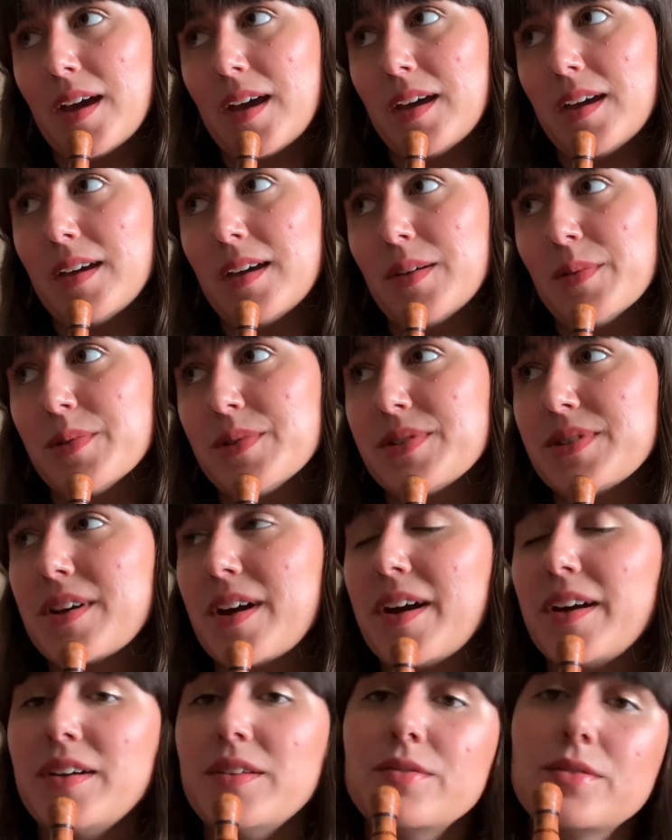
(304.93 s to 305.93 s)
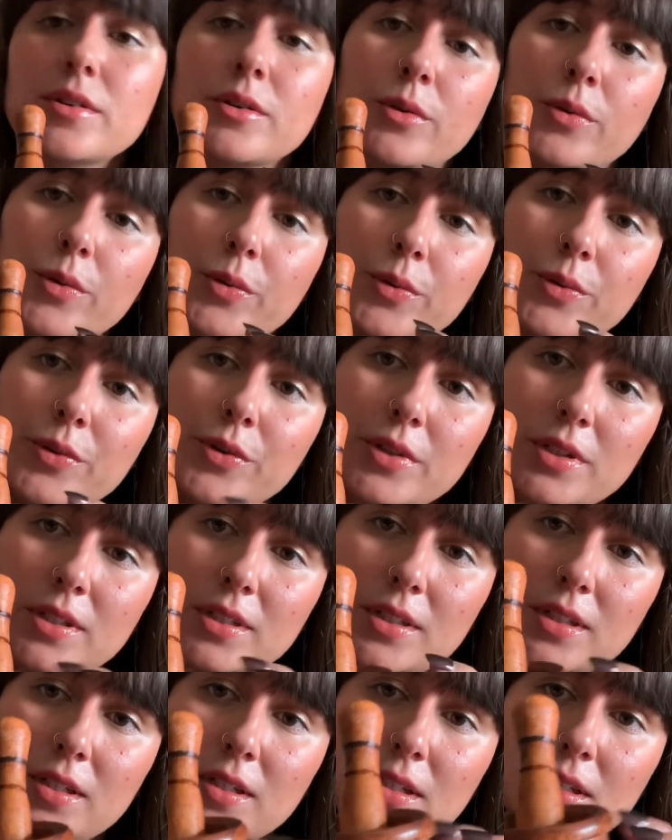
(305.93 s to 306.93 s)
It was kind of a cruel
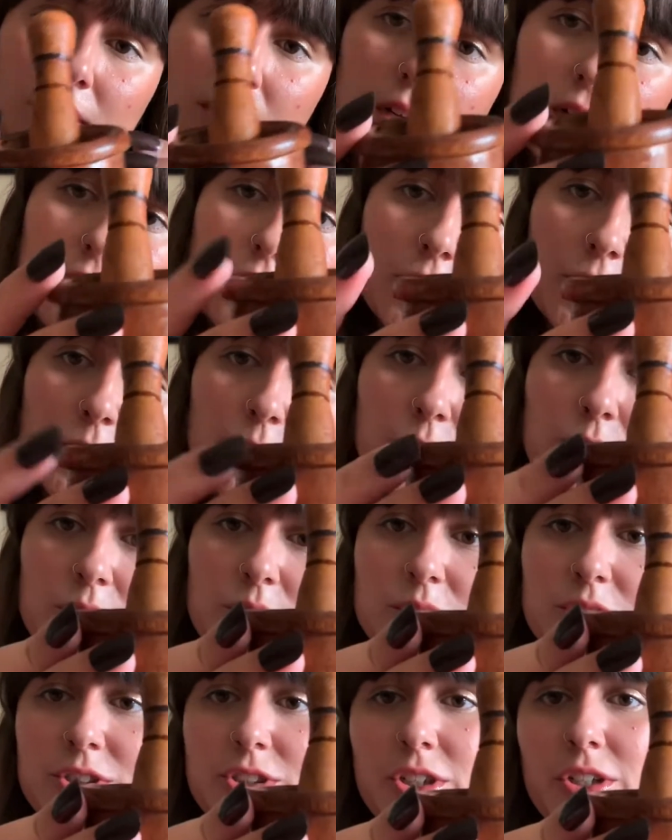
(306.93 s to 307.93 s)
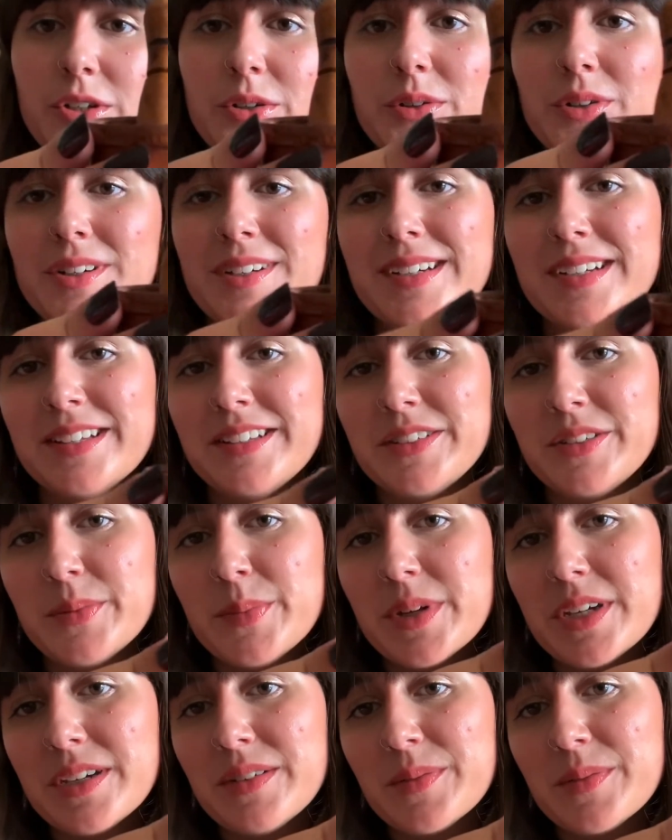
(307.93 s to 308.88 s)
kind of a cruel joke a little bit